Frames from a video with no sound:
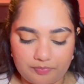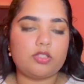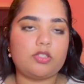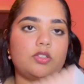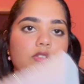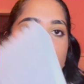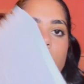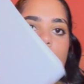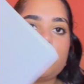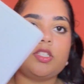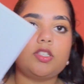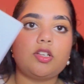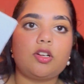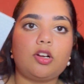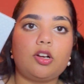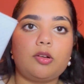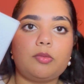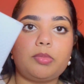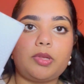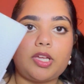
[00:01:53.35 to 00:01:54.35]
this is the
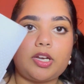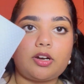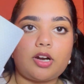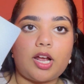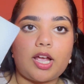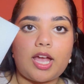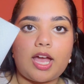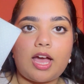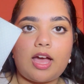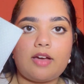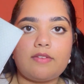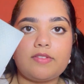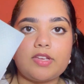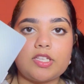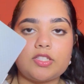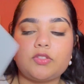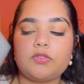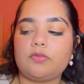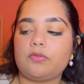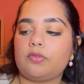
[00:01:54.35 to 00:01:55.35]
current planner I have.
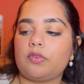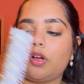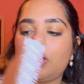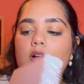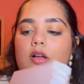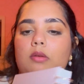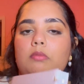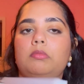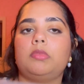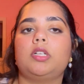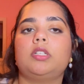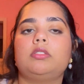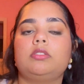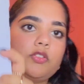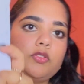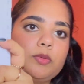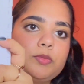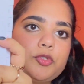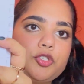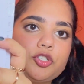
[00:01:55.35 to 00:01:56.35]
It's from
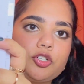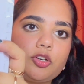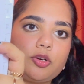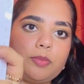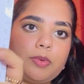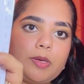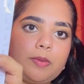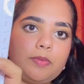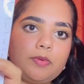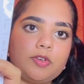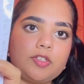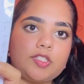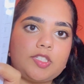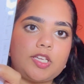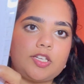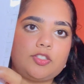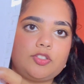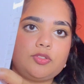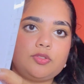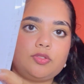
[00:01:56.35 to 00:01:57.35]
Sugar Paper
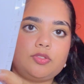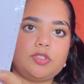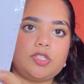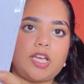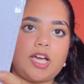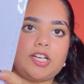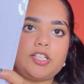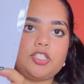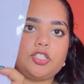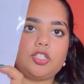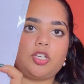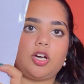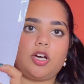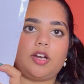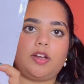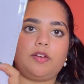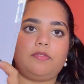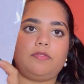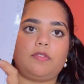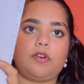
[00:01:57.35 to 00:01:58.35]
Essentials. I just got
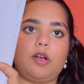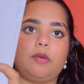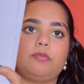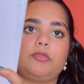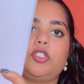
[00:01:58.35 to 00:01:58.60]
it from